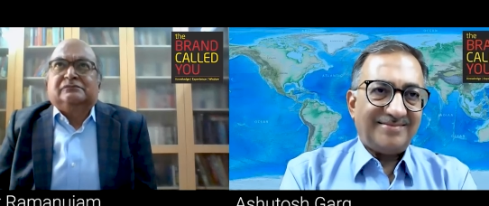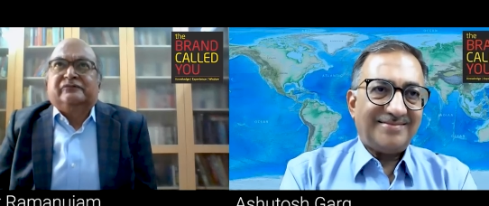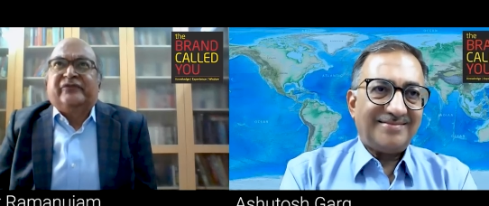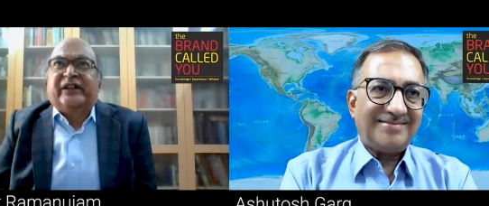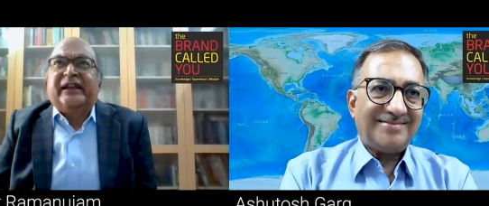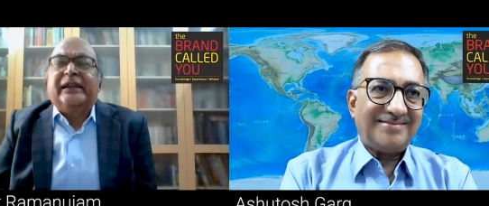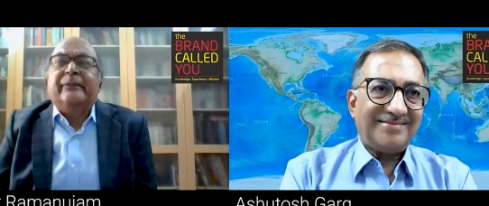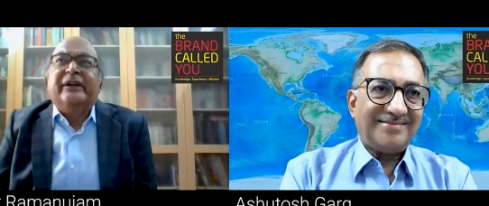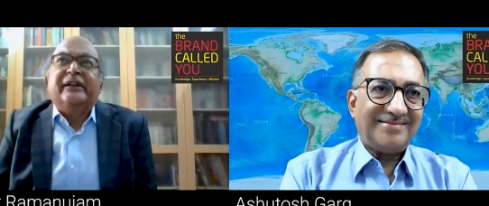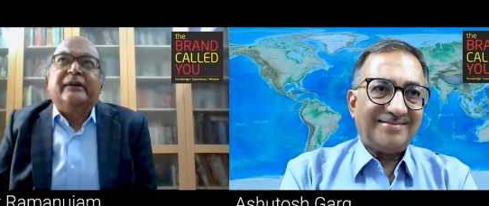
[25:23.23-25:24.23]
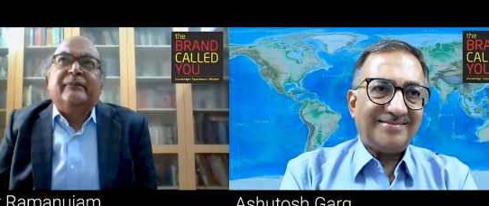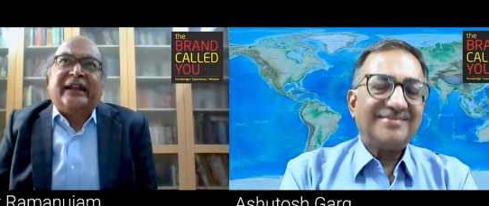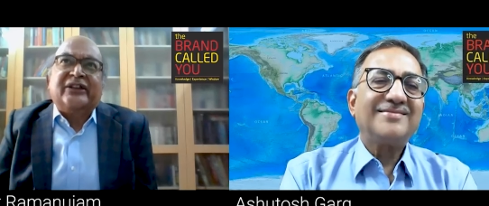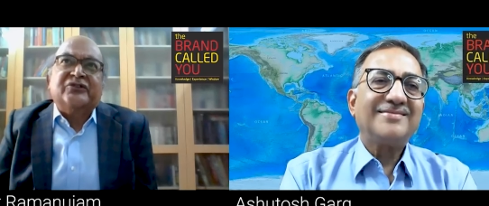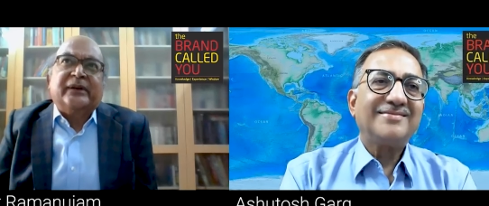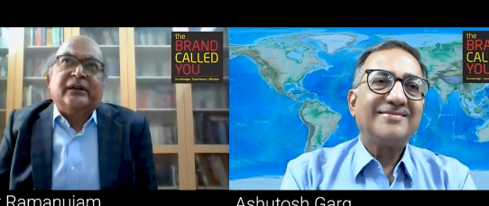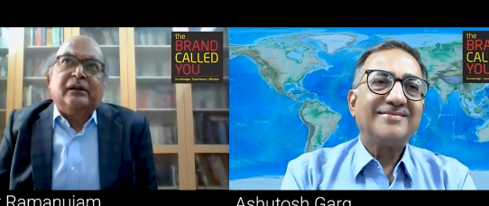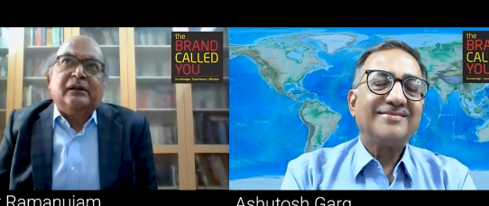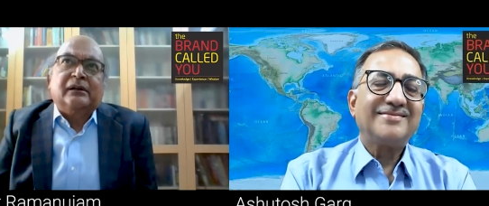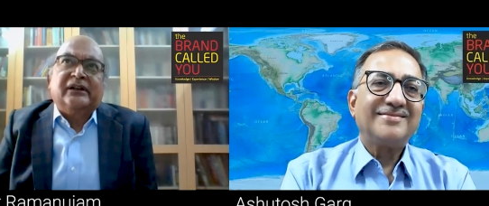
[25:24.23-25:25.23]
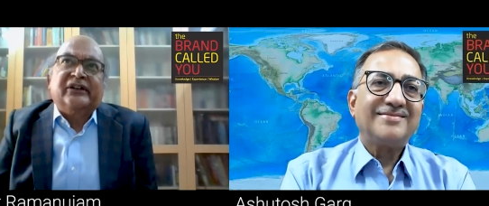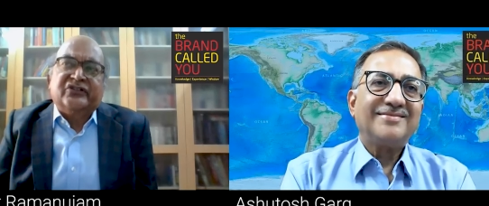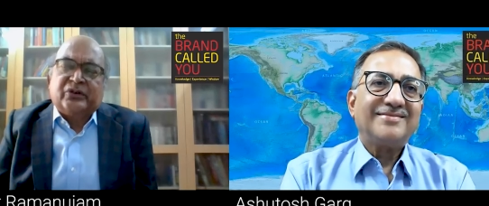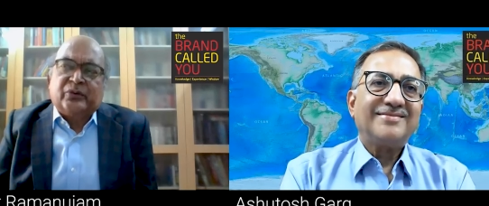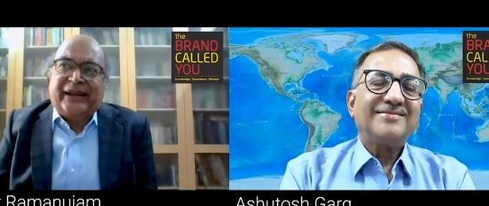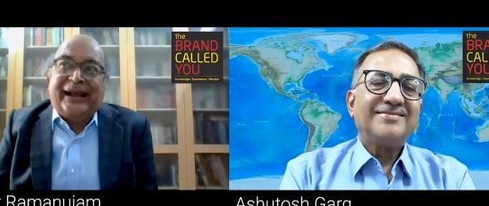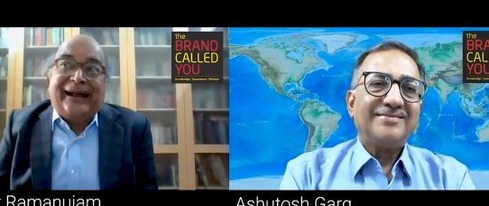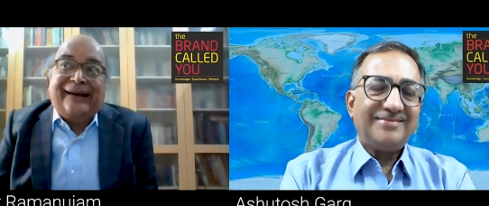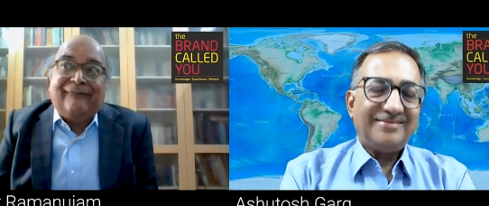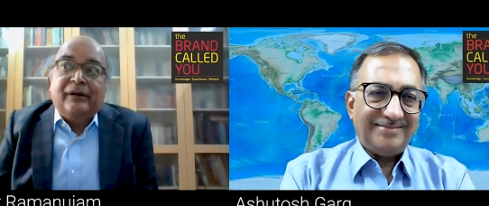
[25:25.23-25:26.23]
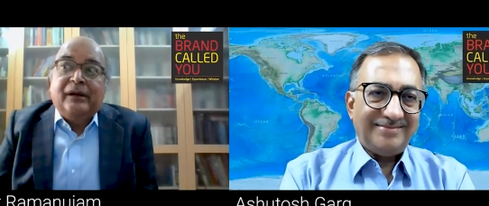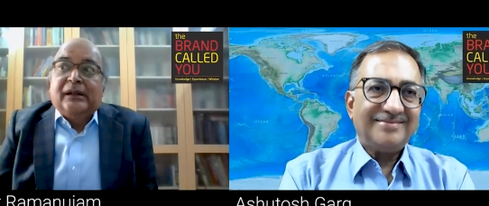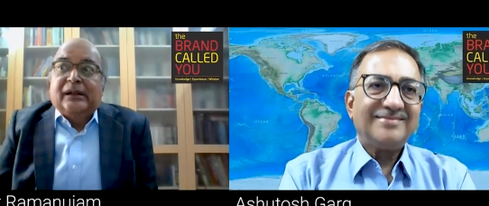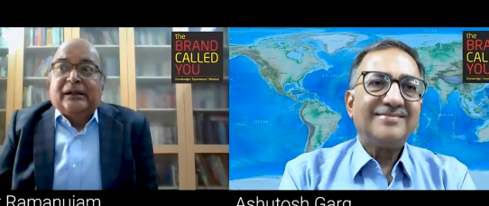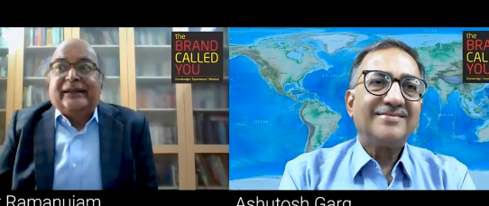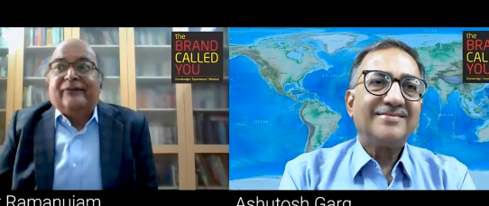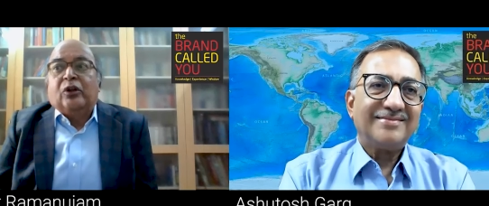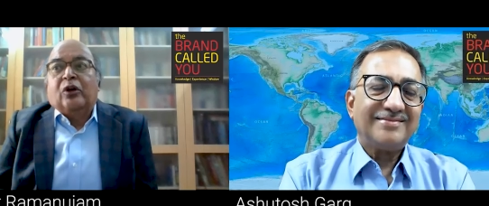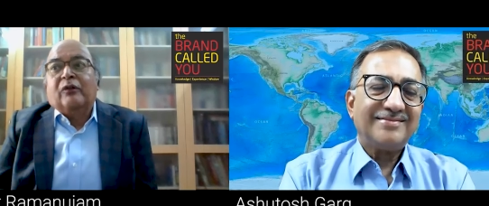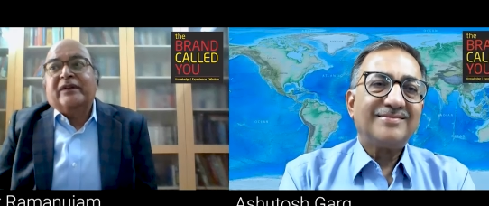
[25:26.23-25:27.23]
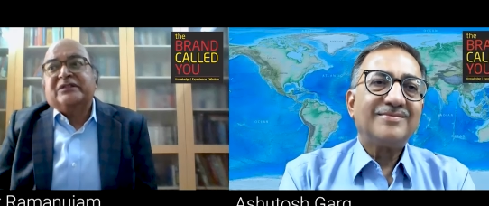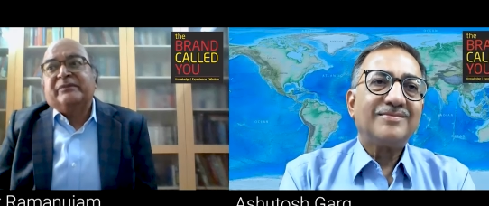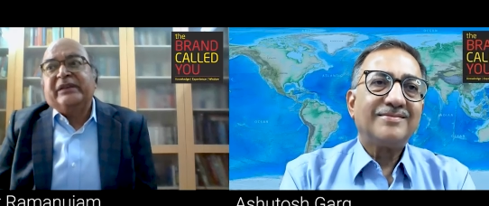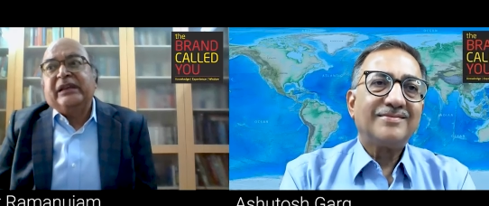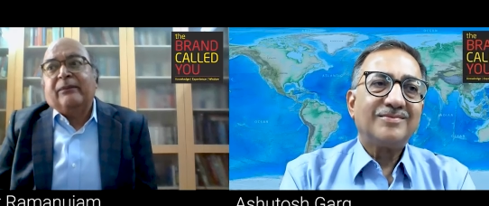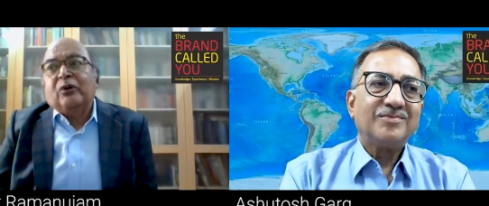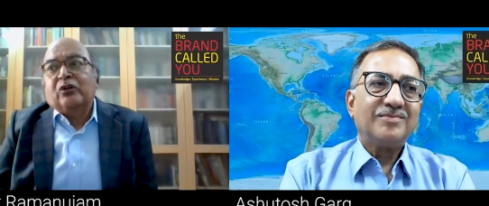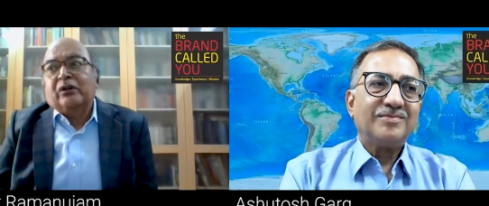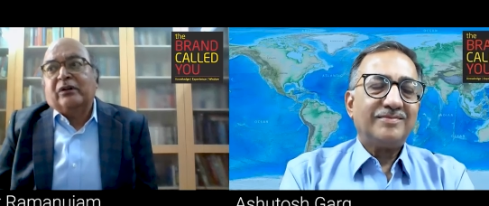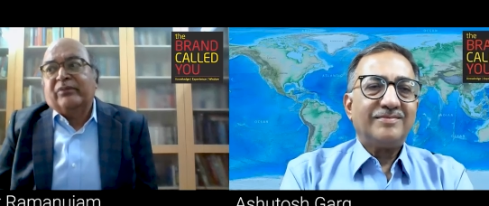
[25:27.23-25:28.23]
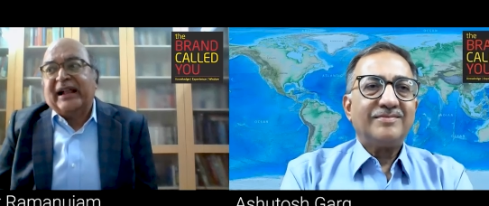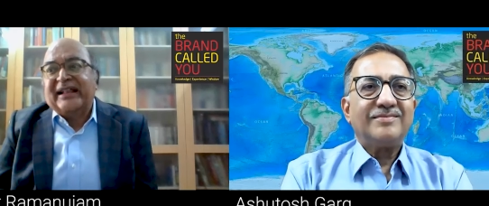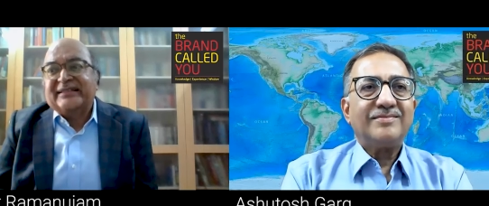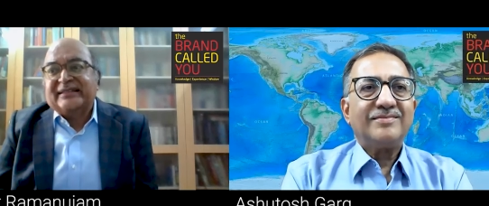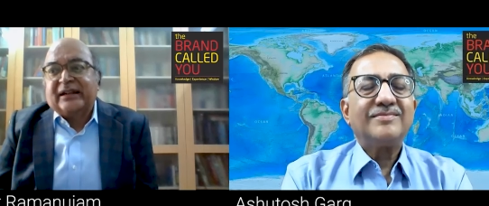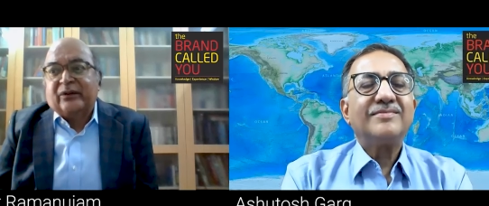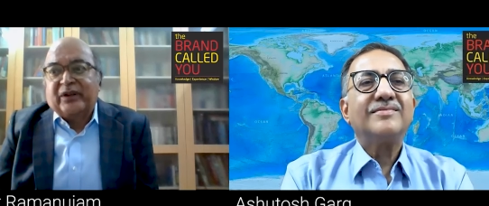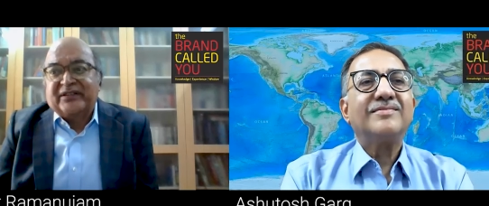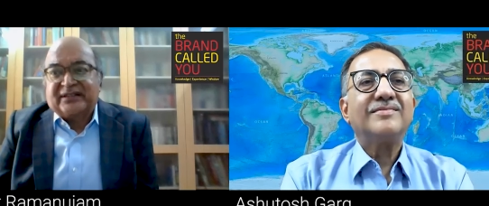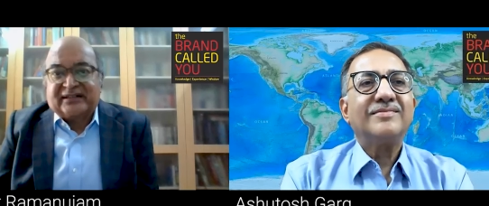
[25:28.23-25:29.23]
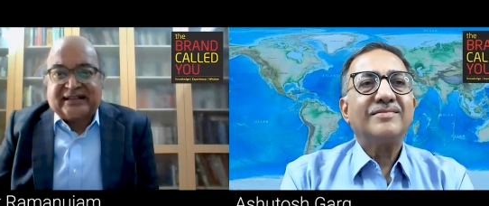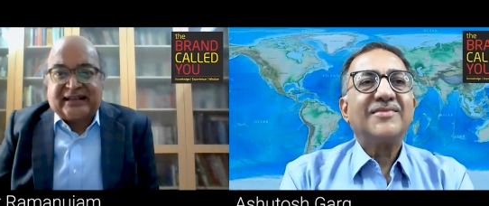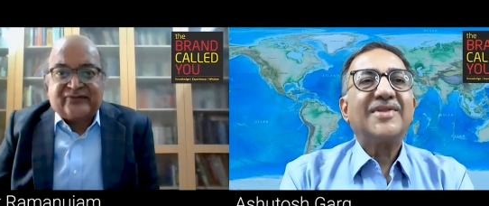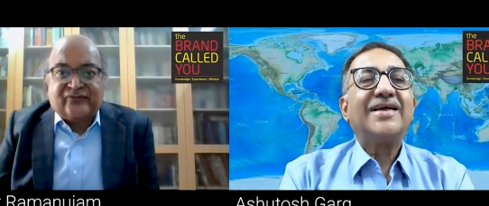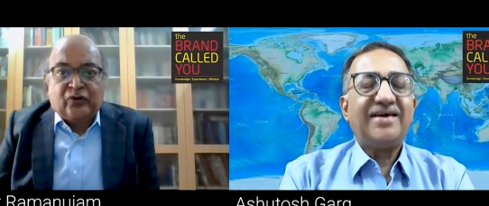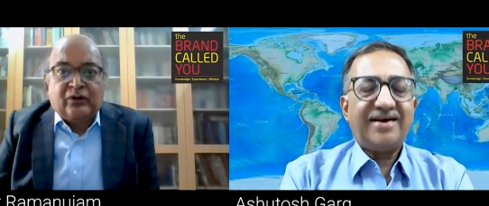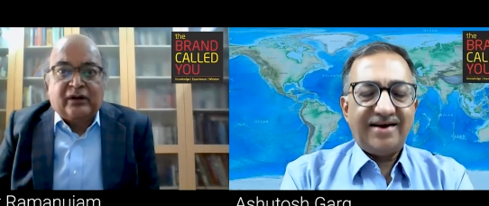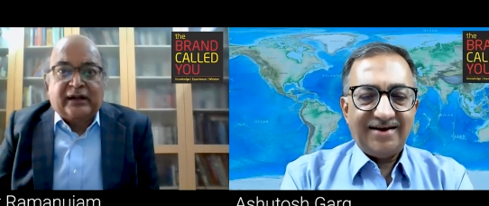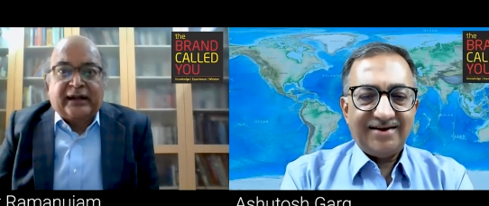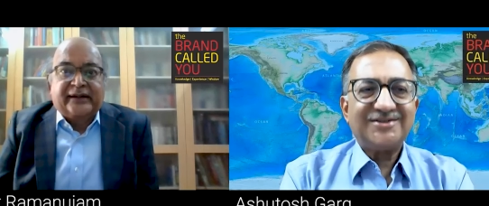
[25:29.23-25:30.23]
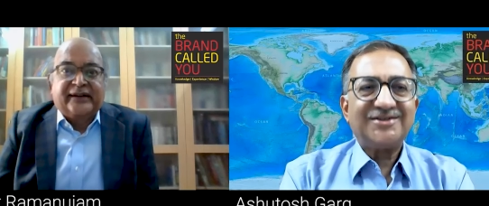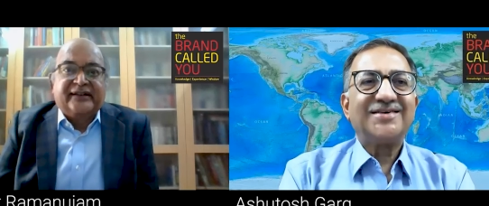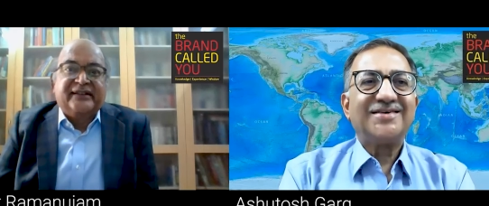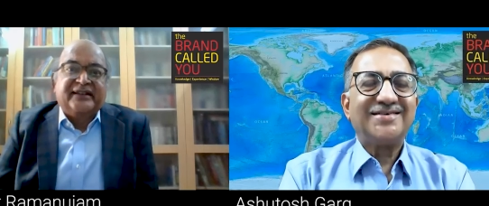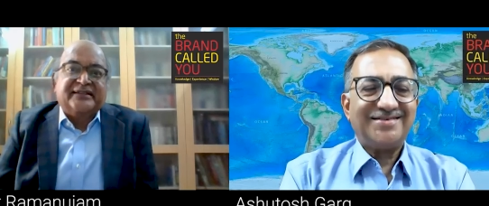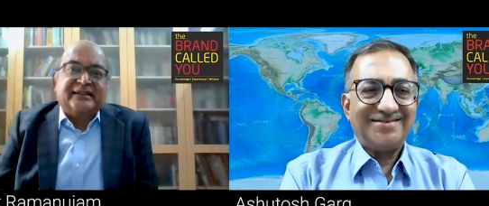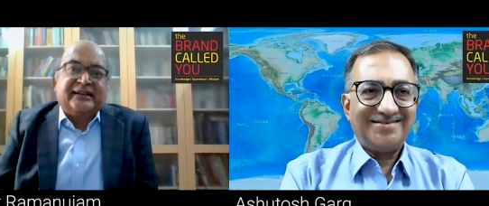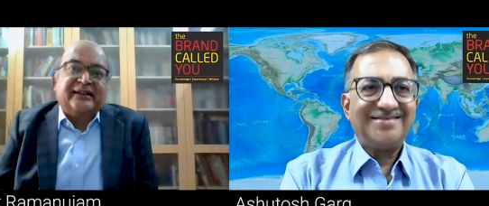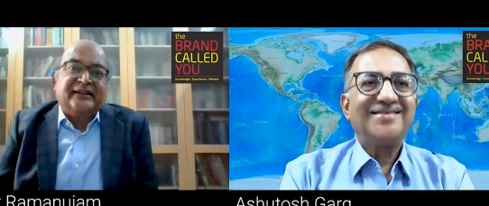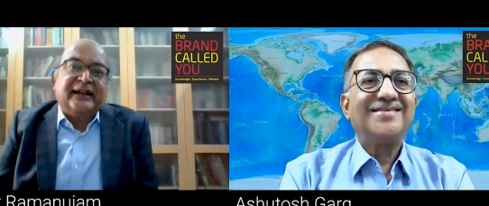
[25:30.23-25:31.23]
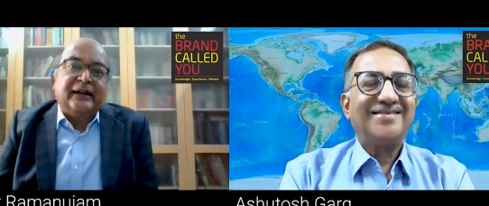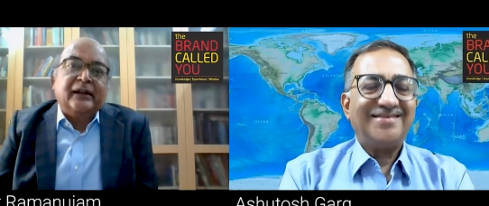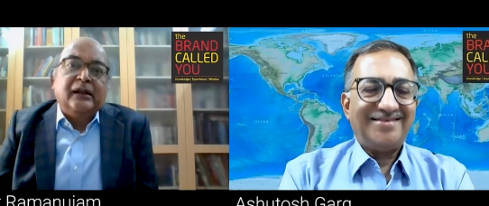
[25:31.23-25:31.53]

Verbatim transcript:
Speaker 1: very limited management uh, literature we have, mm. there will always be about uh, brands that were successful mm. and did this and did that.